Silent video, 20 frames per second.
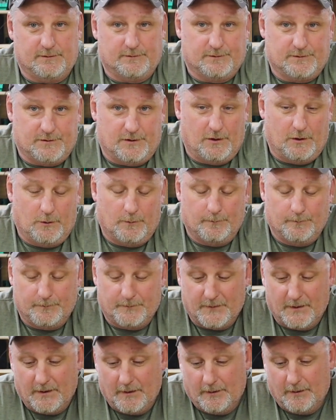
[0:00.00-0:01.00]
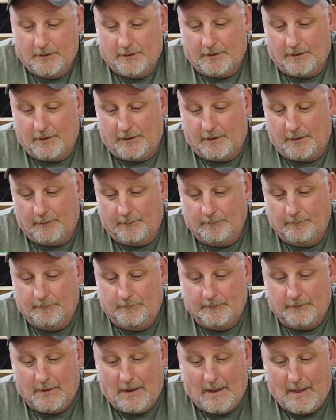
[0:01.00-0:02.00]
So I
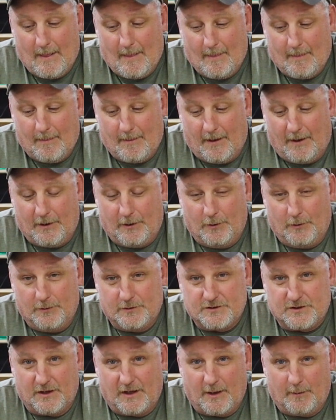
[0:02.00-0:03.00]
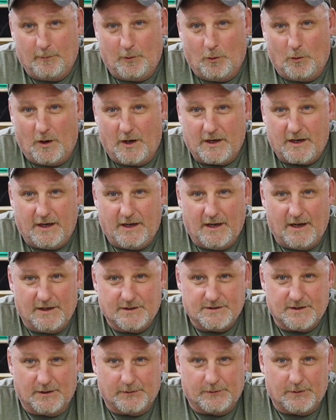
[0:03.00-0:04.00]
know there's a lot of Milwaukee
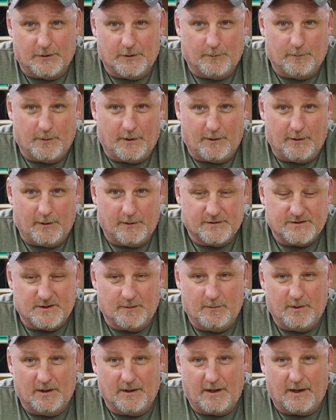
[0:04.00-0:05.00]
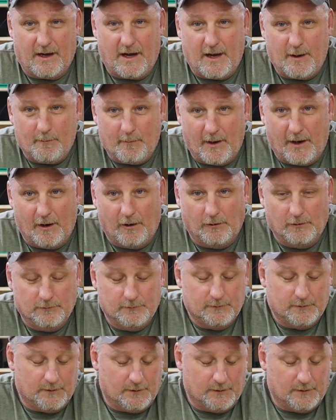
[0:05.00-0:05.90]
guys out there who are going to send me a lot of hate mail.